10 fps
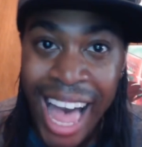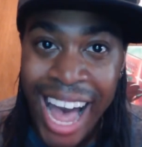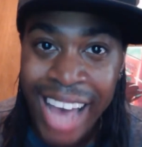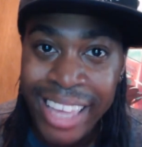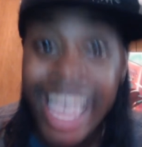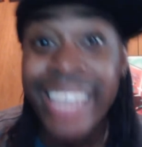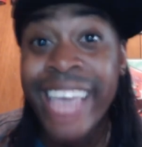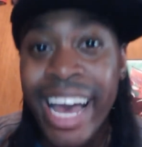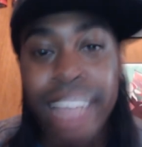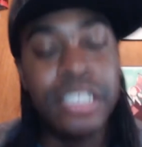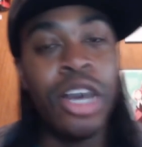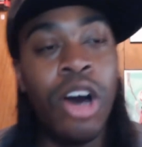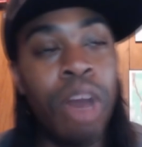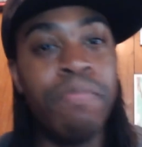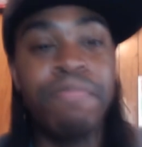Hi, yeah.
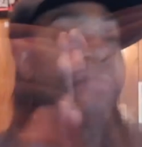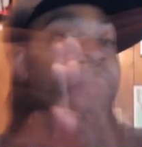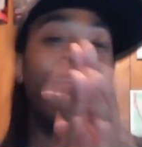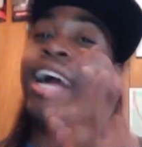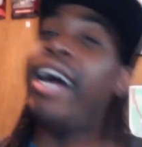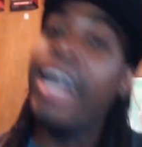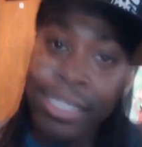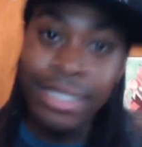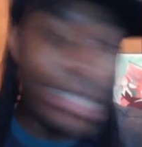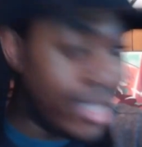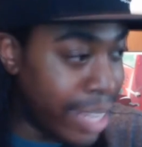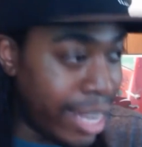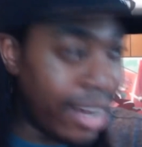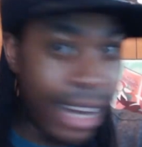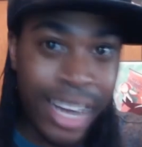So, uh,
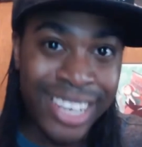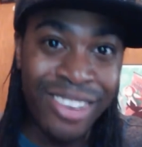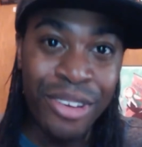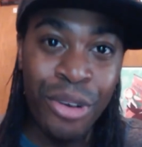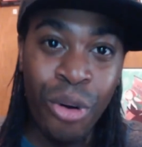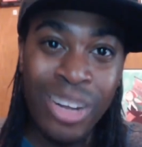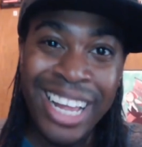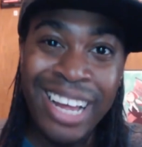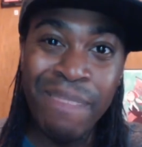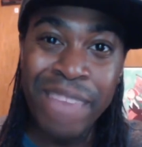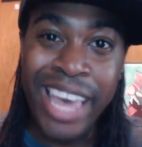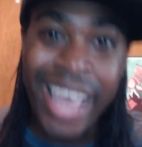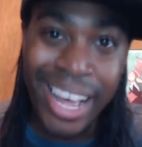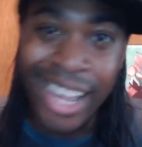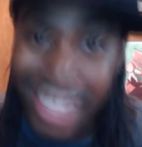yeah, uh, Tokyo Ghoul. Um,
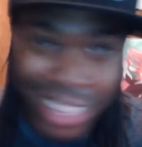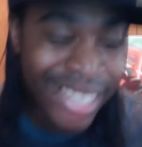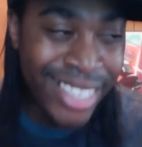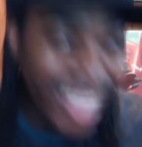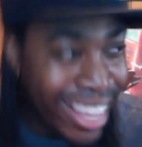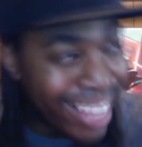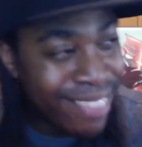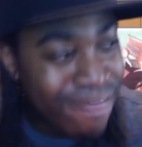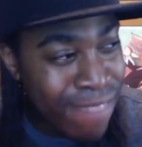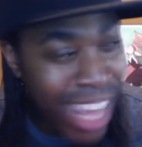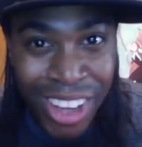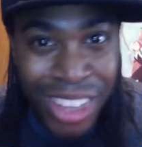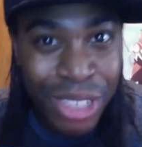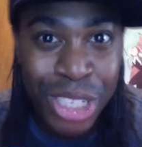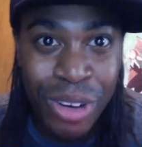yeah.
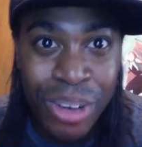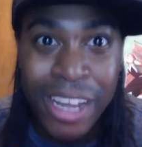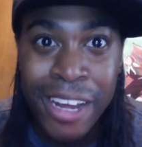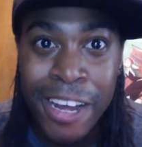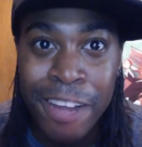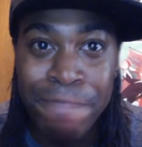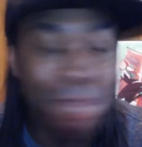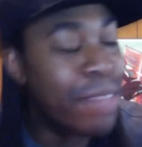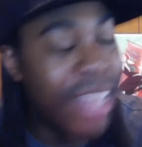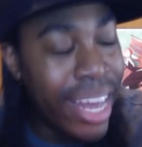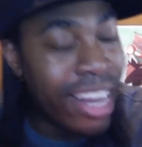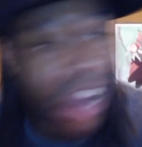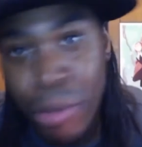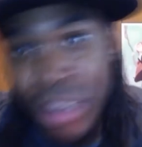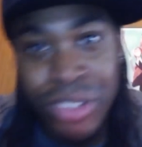Long story short, uh, got a
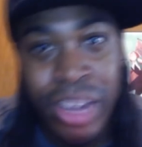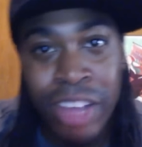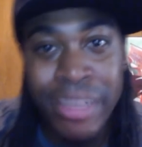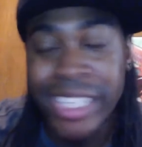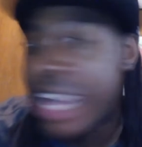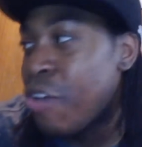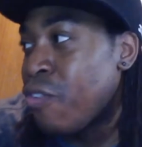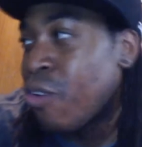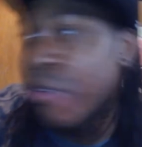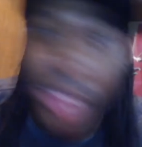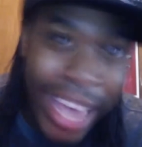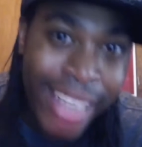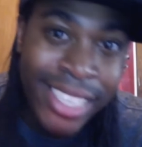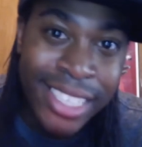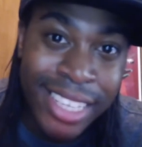copyright strike on my channel for
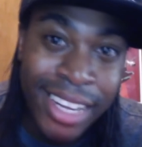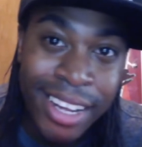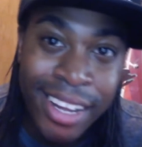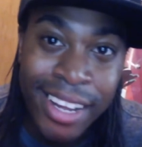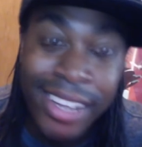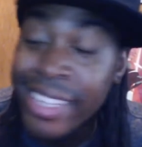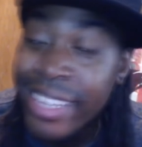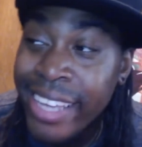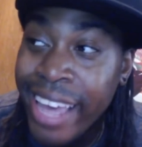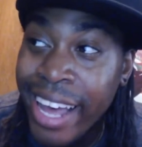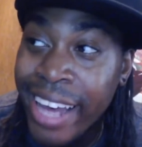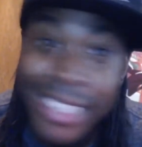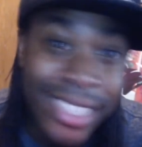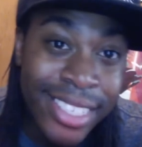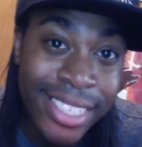that. Uh, yeah,
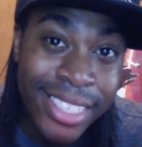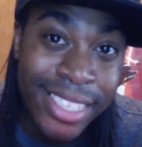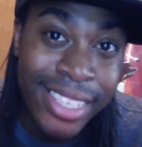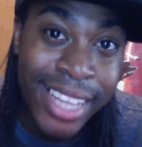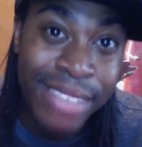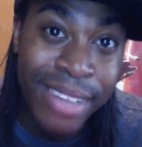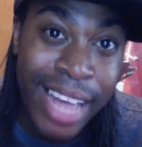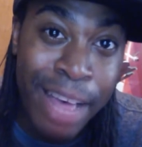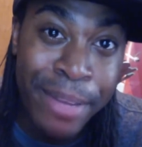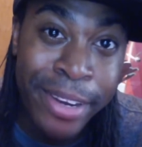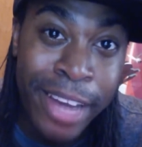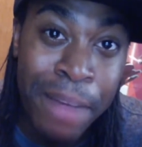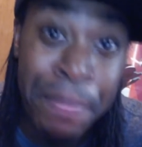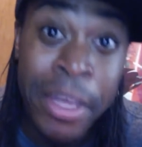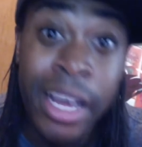that's that's what happened.
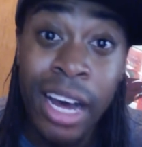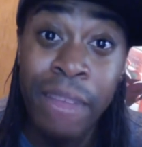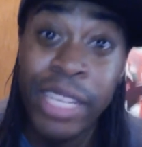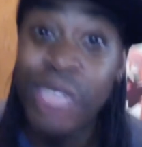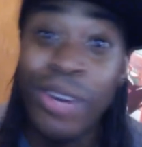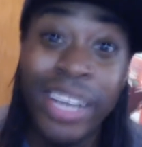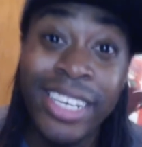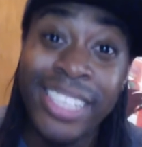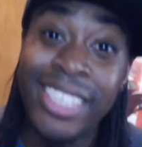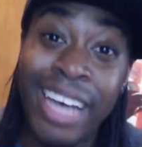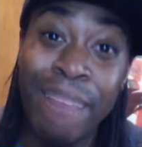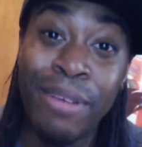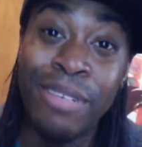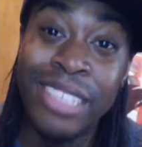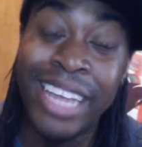Um, um, this one, this time
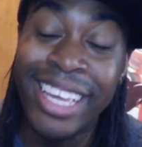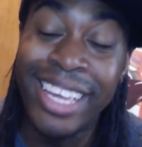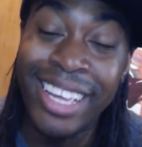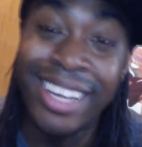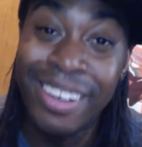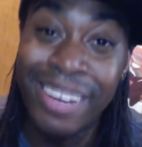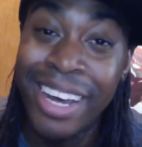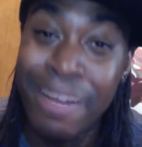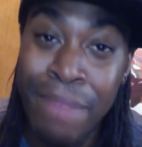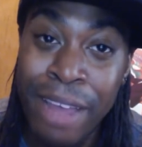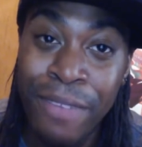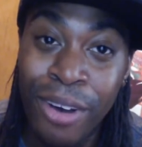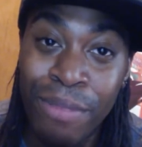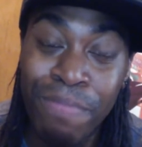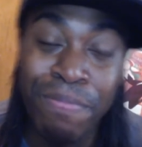it was like uh, kind of my
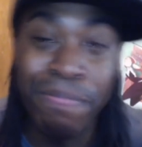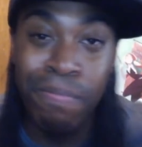fault.